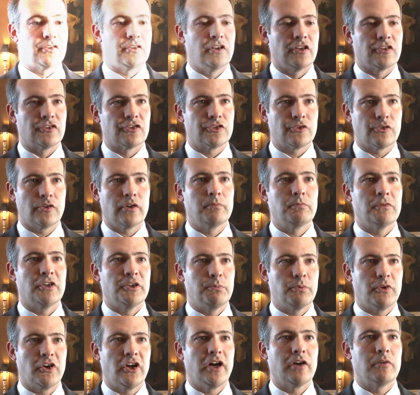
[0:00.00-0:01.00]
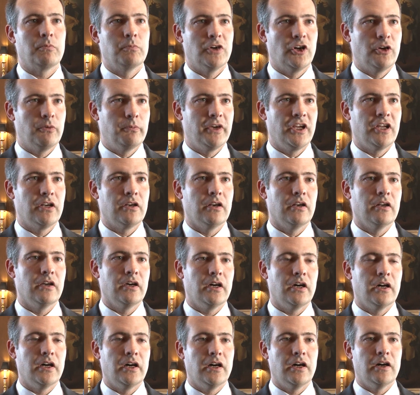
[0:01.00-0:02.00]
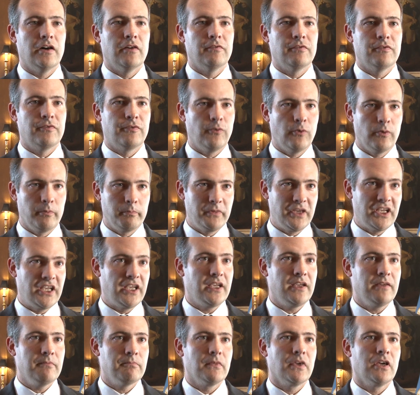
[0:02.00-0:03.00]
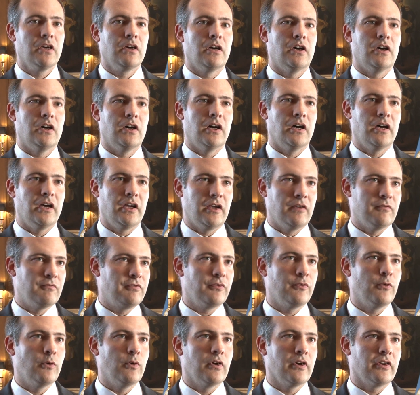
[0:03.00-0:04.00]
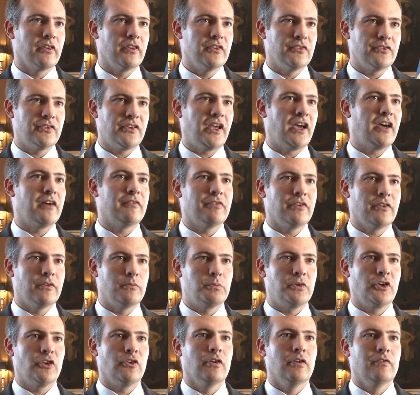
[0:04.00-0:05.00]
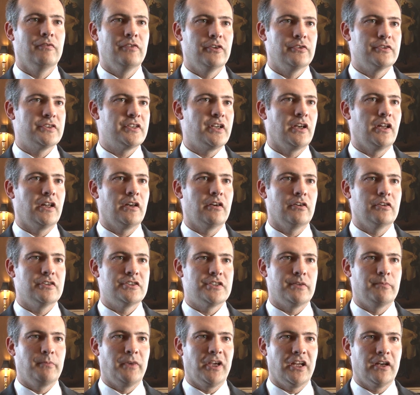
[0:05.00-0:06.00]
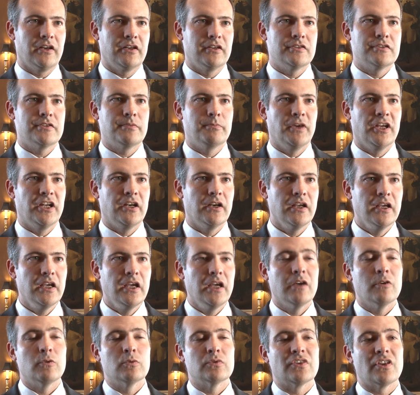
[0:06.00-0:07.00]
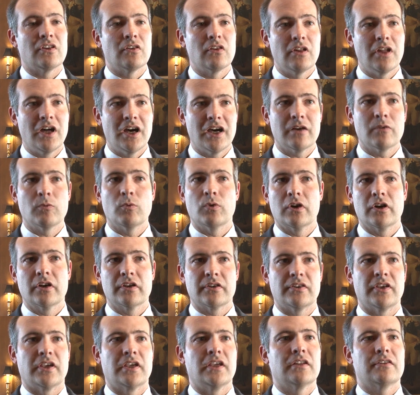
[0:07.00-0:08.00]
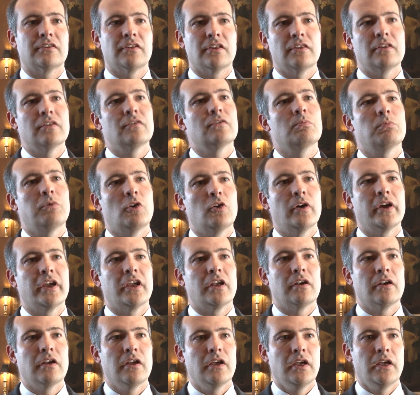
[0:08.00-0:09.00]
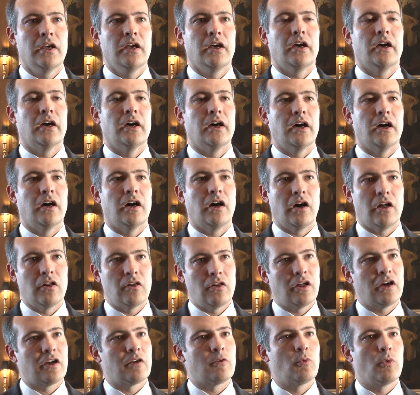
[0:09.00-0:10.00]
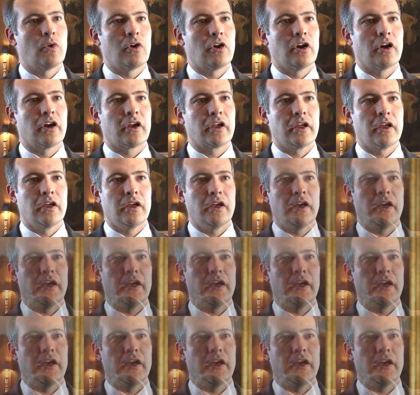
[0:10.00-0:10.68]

It's an extremely proud moment uh, for me uh, and for the staff of the Bureau of Ocean Energy Management. It was a lot of work to get to this point, uh, a lot of work